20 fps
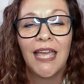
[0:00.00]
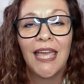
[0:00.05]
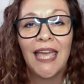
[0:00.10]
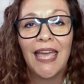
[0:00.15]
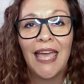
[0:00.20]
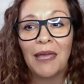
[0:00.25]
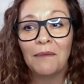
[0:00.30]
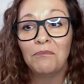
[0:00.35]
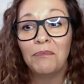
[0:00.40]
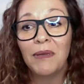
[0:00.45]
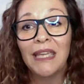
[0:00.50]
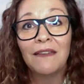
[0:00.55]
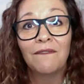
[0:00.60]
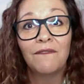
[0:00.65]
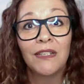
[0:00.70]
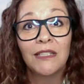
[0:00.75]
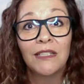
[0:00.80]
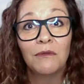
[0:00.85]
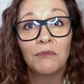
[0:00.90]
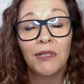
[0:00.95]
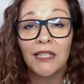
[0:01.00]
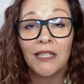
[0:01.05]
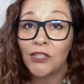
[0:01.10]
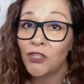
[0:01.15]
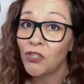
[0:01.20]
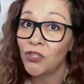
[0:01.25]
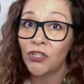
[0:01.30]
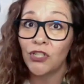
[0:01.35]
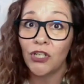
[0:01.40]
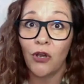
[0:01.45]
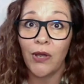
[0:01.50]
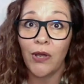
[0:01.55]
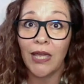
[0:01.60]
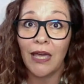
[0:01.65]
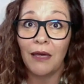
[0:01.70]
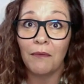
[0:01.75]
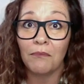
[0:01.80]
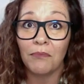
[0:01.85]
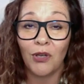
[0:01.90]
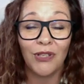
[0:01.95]
And being visible is just showing
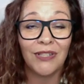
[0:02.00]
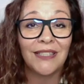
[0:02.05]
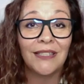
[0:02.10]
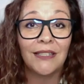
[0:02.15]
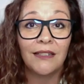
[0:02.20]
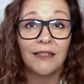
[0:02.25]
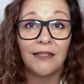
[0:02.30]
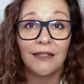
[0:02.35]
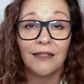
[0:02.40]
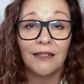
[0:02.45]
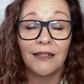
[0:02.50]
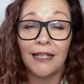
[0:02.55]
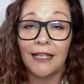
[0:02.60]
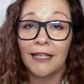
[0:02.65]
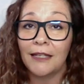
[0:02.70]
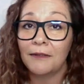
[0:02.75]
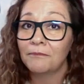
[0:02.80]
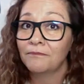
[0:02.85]
up consistently.